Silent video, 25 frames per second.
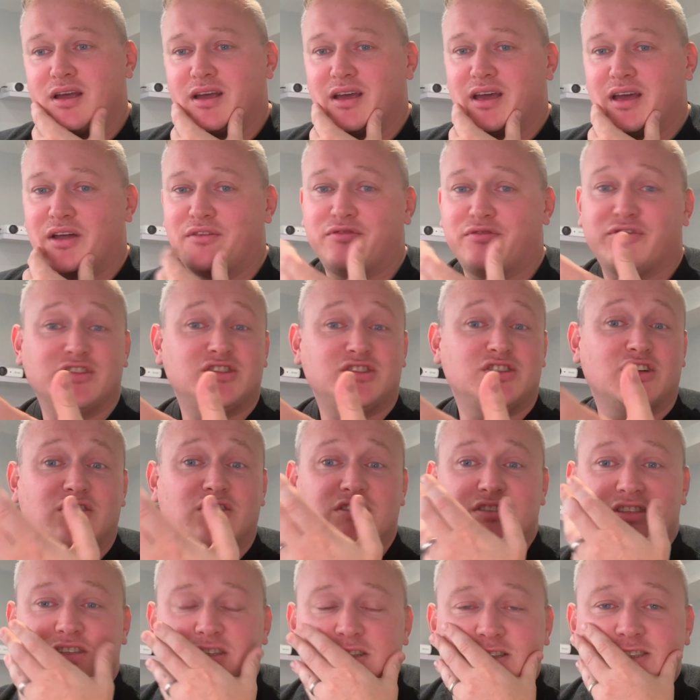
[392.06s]
And for a song
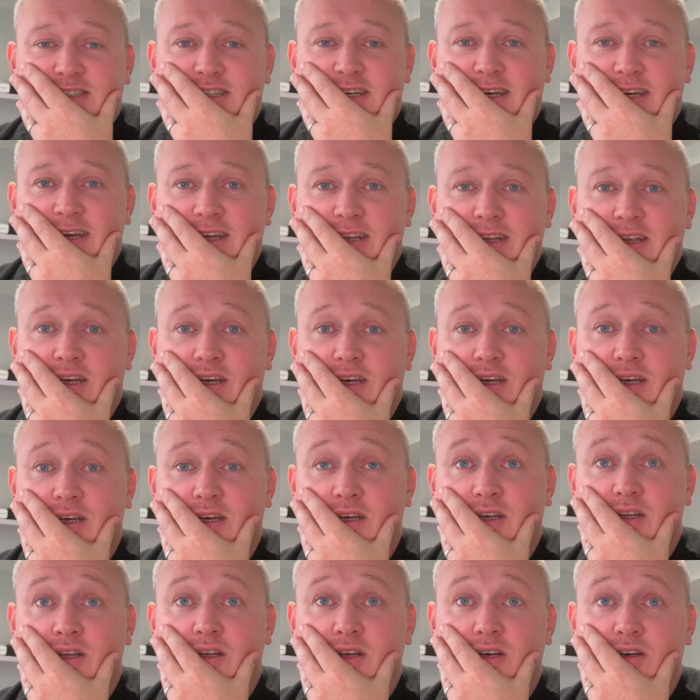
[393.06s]
to contain
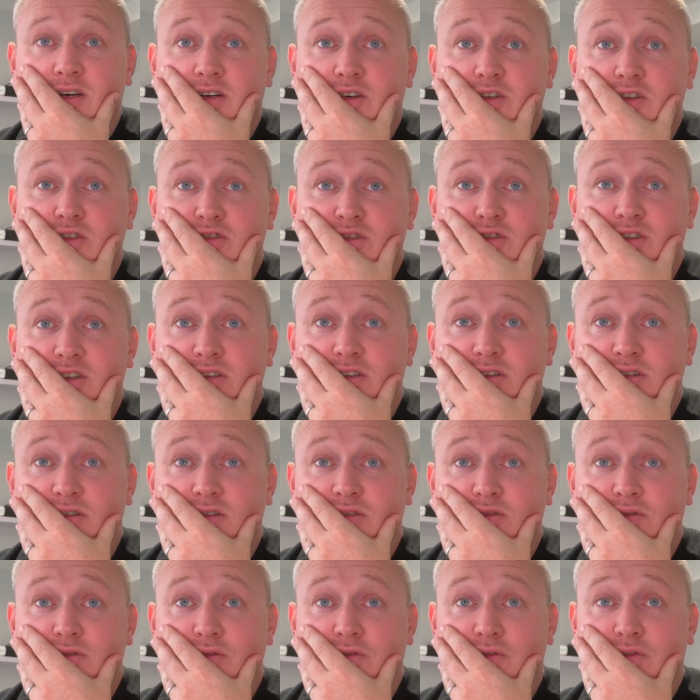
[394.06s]

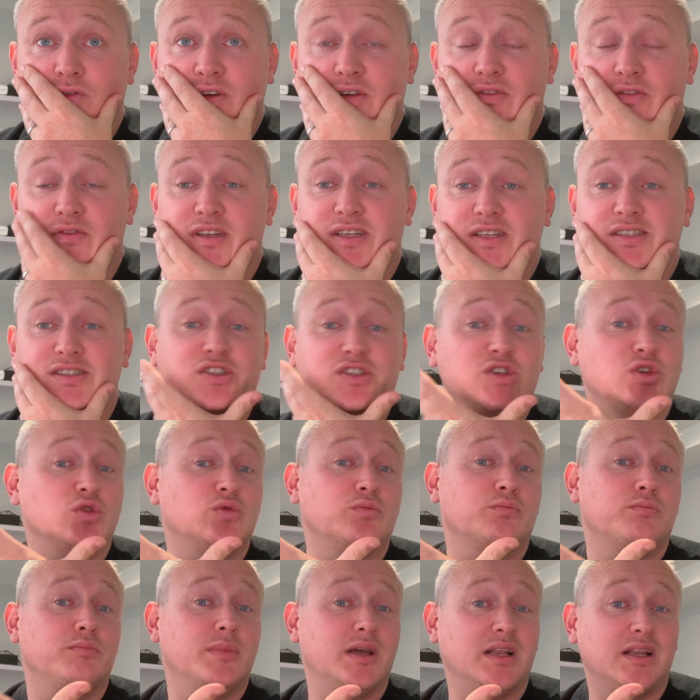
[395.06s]
152
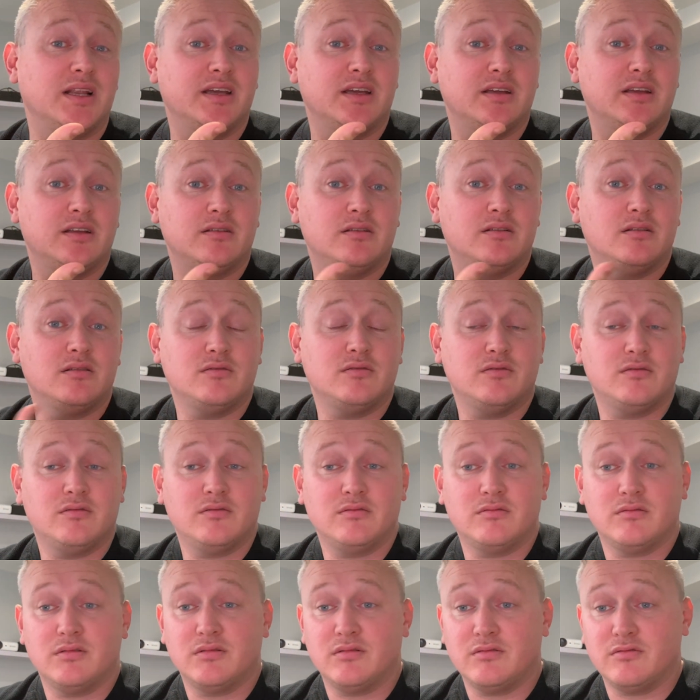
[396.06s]
million
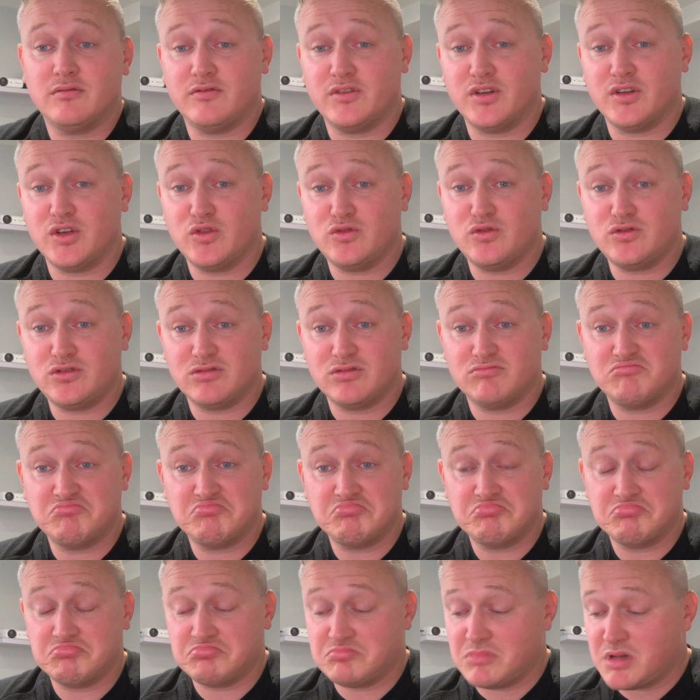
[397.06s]
views,
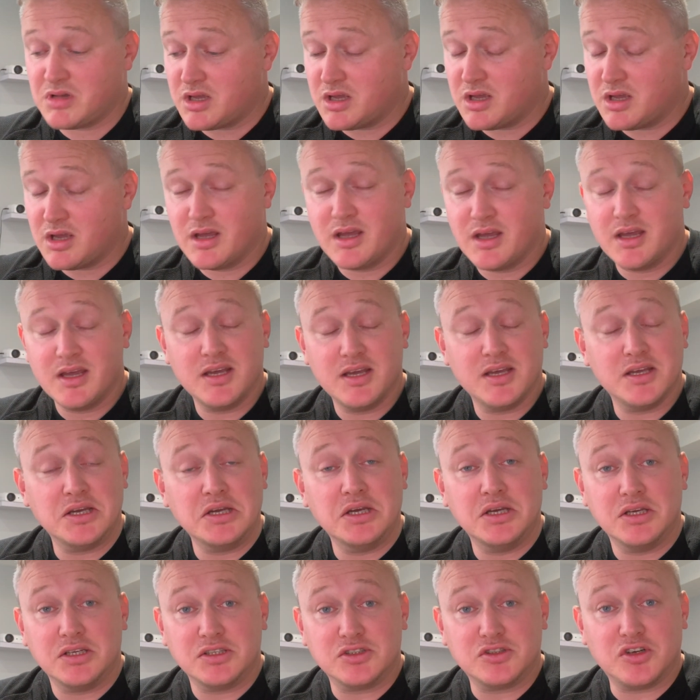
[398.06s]

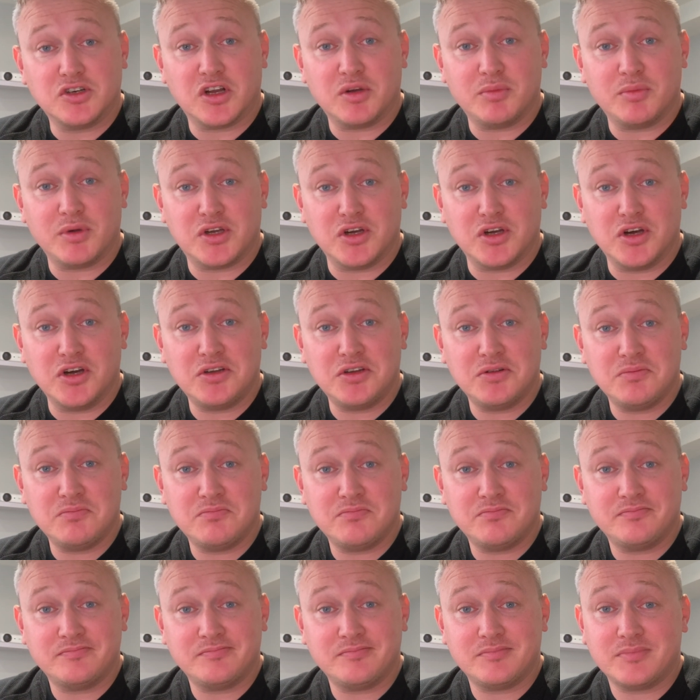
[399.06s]
it's got to be good,
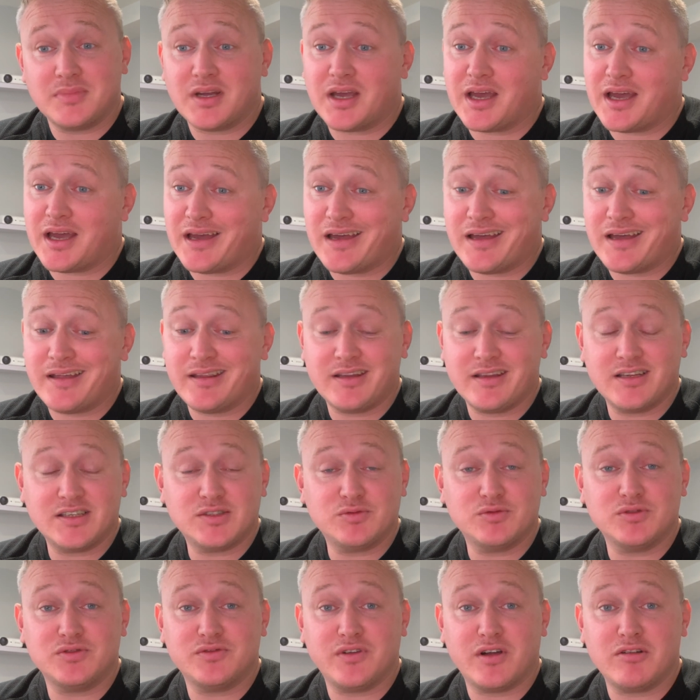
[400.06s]
and this
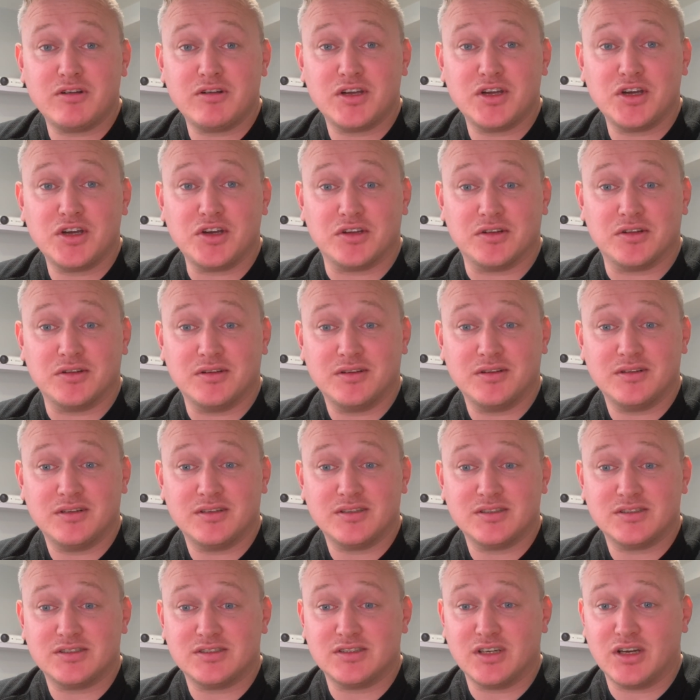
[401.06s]
was very good.
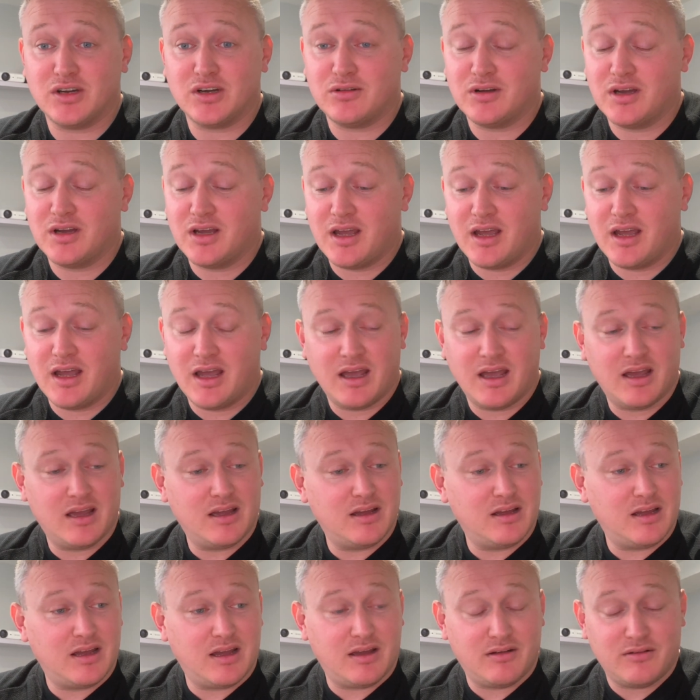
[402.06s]
So
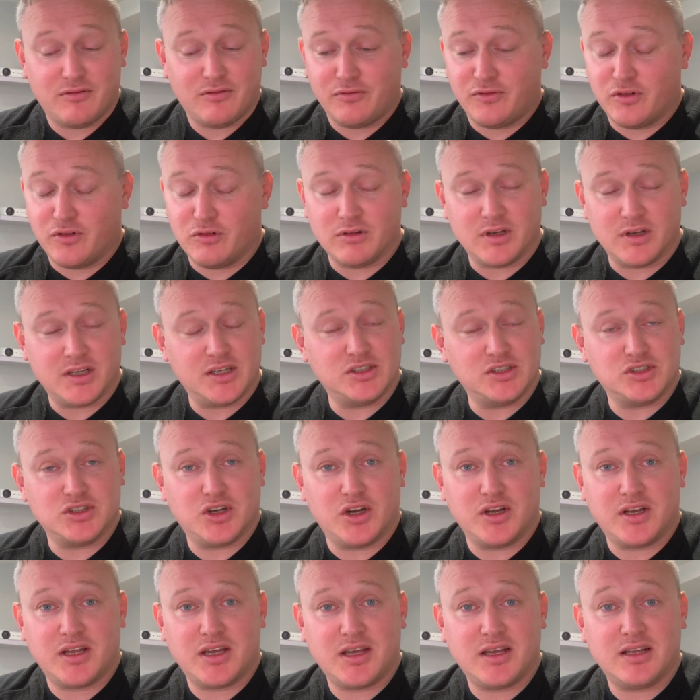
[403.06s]
thoroughly
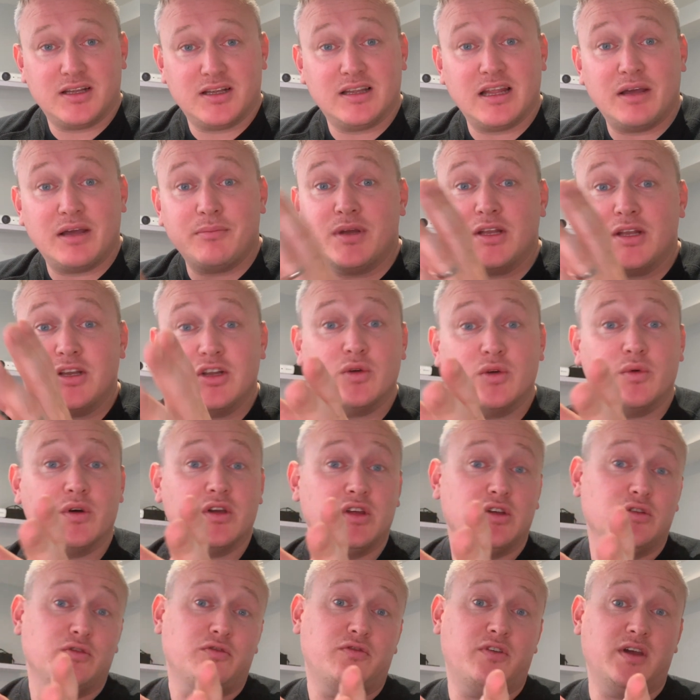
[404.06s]
enjoyed it. Let me know what
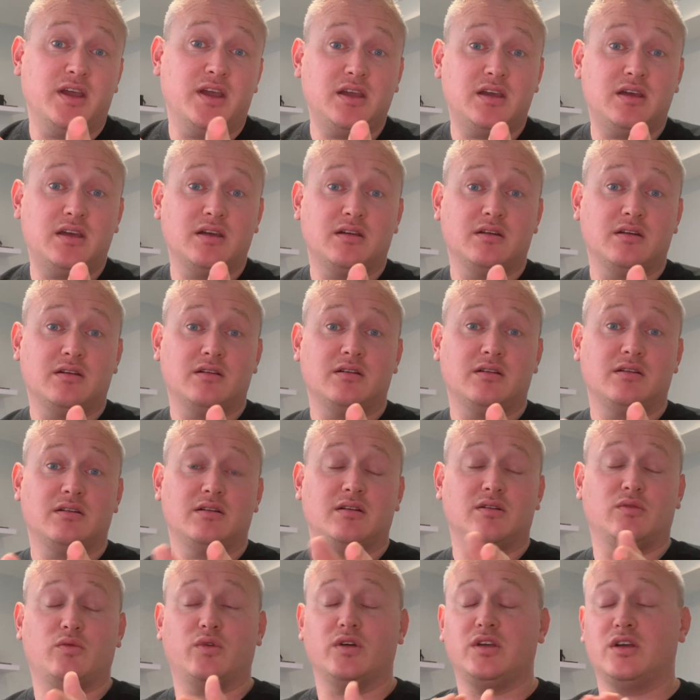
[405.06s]
you think
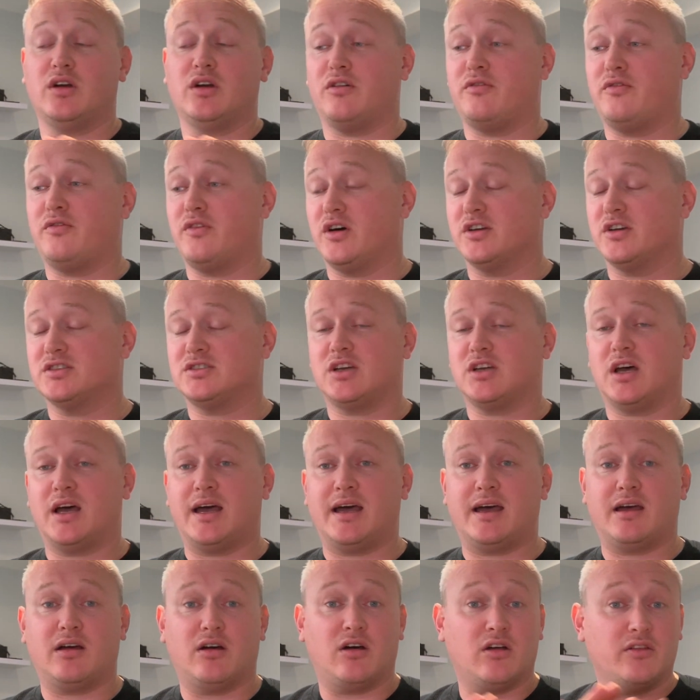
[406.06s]
and what your thoughts
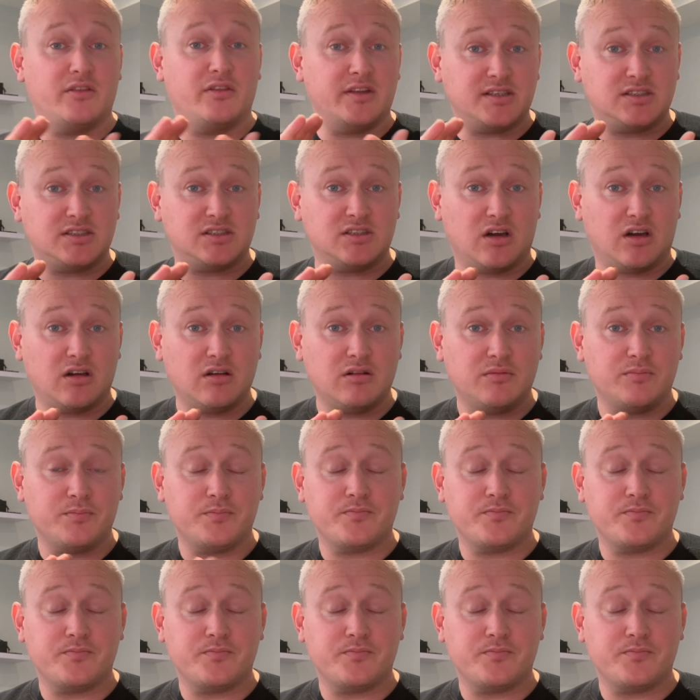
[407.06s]
are on this song.